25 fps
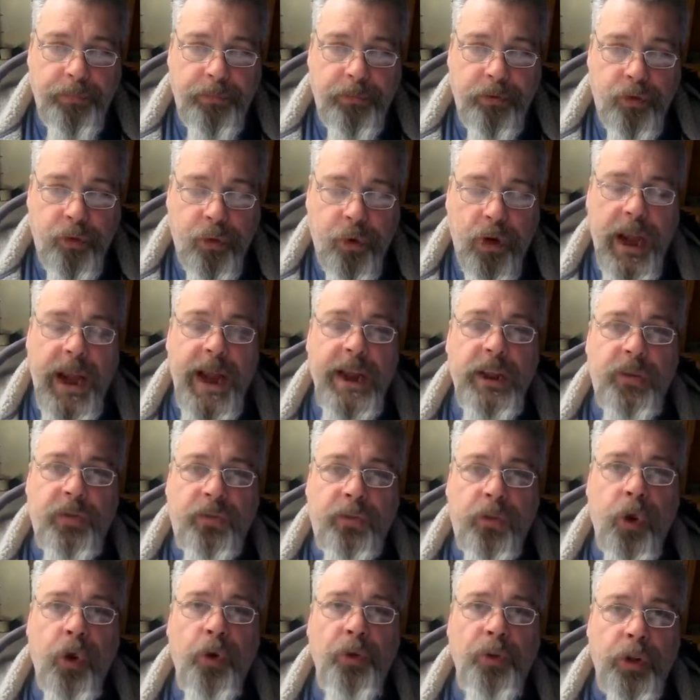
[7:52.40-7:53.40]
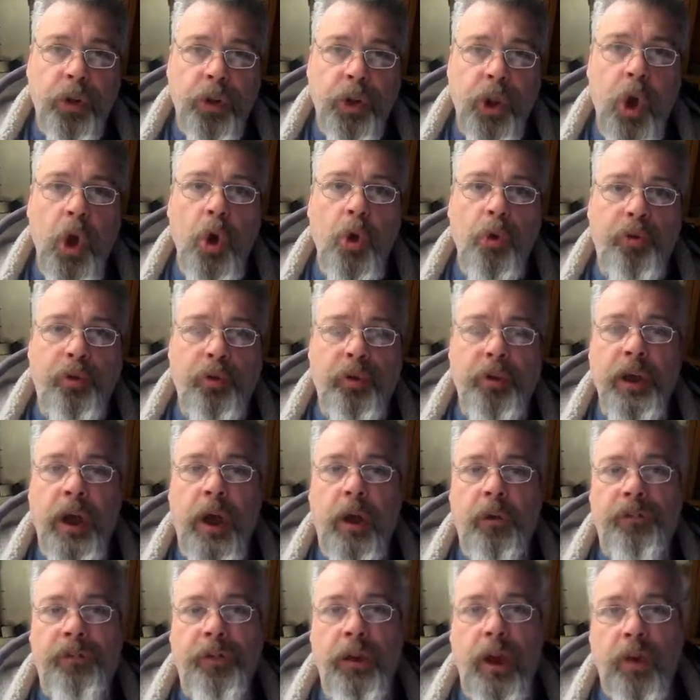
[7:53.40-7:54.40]
transfer the load to the
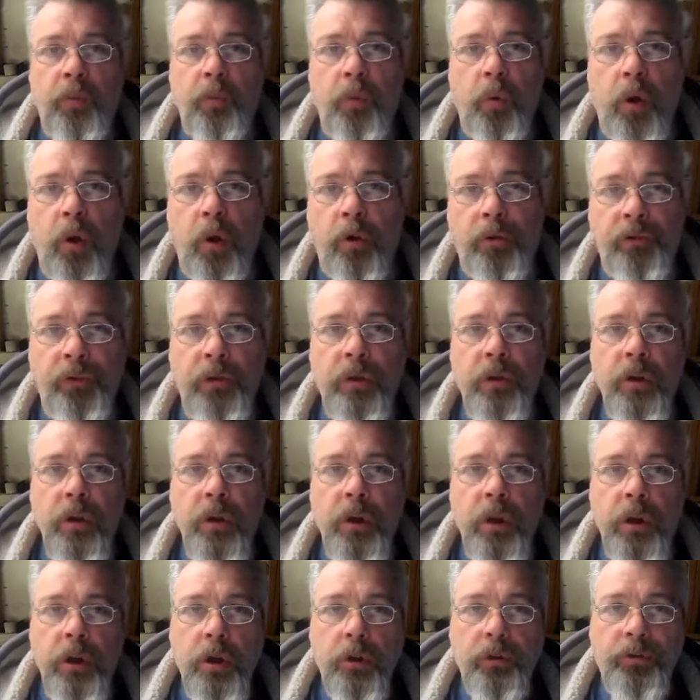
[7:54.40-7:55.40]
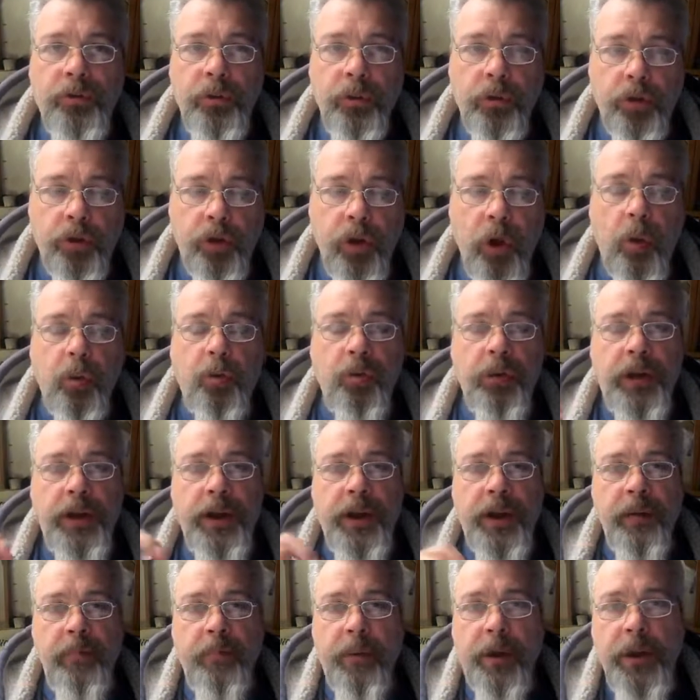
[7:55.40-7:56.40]
outside walls. So don't let
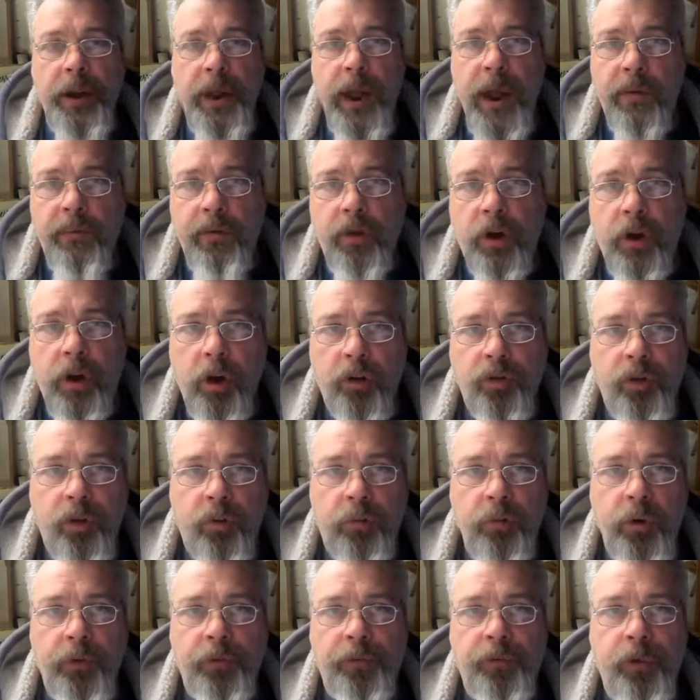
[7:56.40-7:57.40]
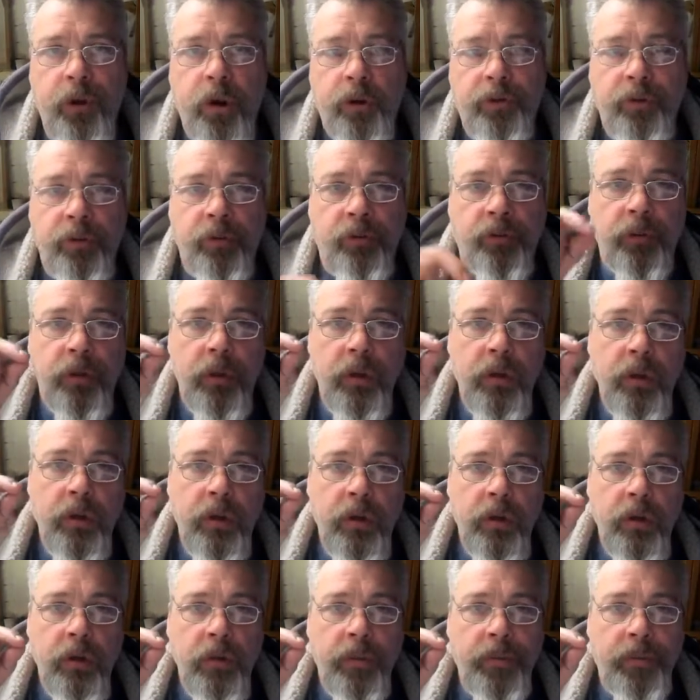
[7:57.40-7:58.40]
anybody ever cut your roof trusses.
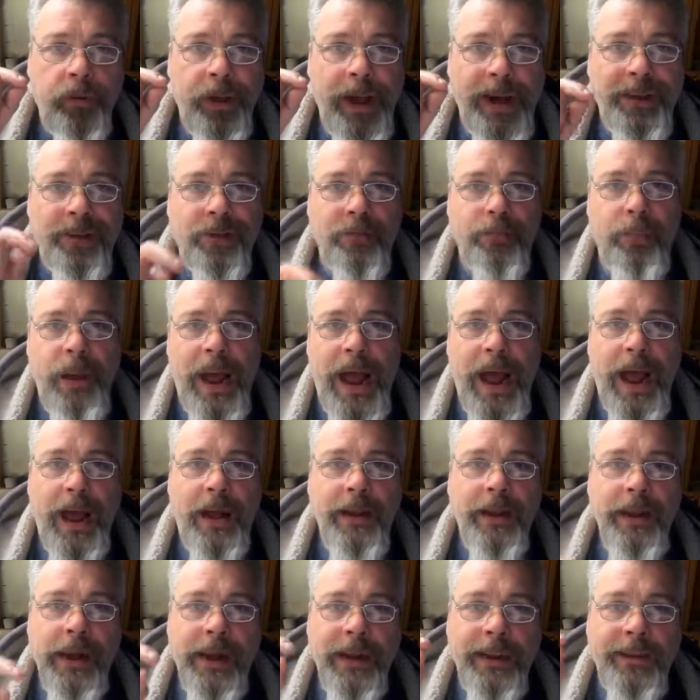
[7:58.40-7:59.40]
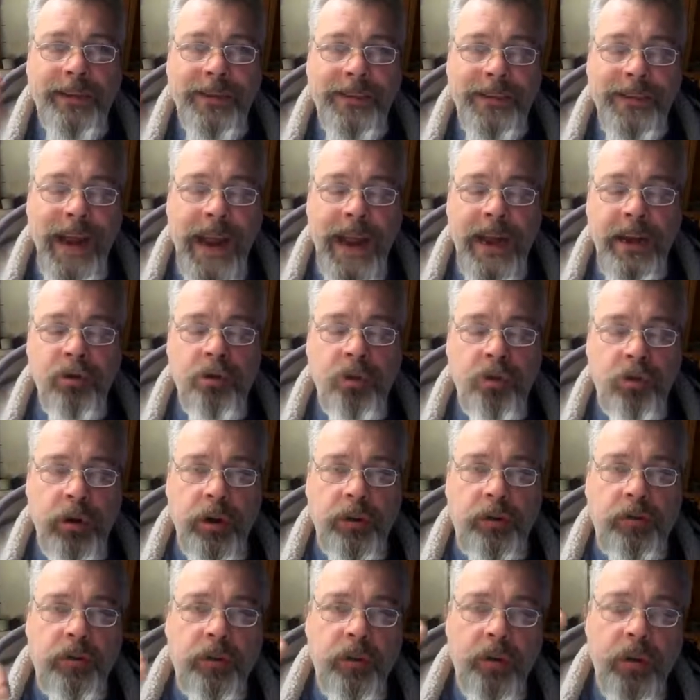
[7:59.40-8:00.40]
That is bad. It's
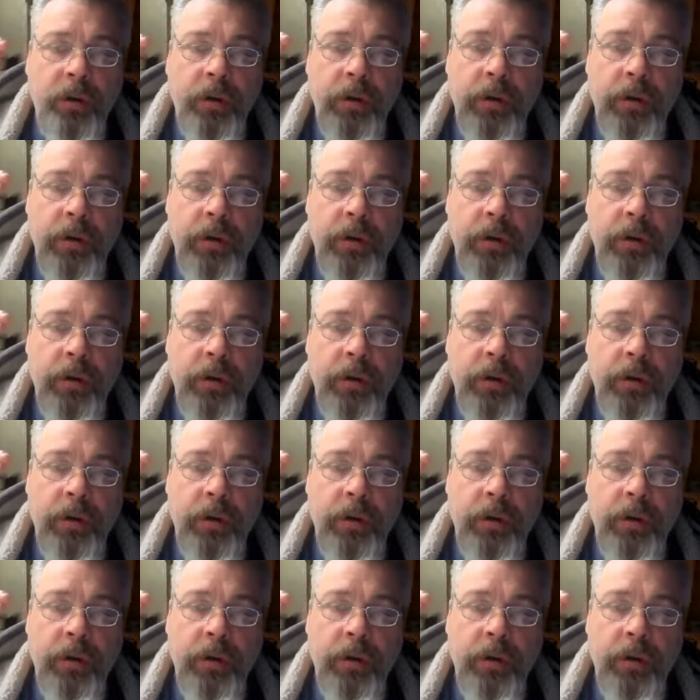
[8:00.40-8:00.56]
dangerous.